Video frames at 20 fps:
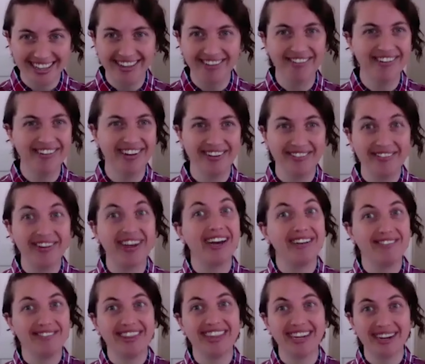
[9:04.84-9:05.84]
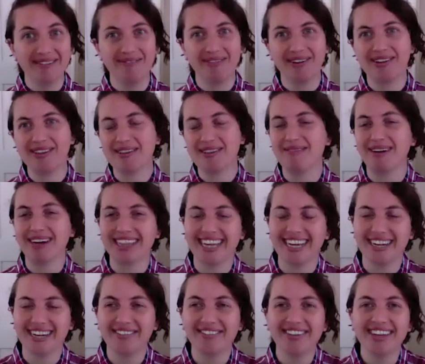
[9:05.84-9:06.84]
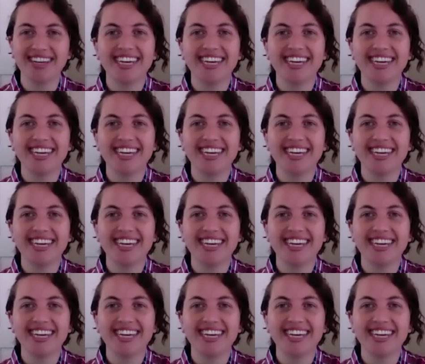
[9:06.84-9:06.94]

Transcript: we have the numbers to back that up.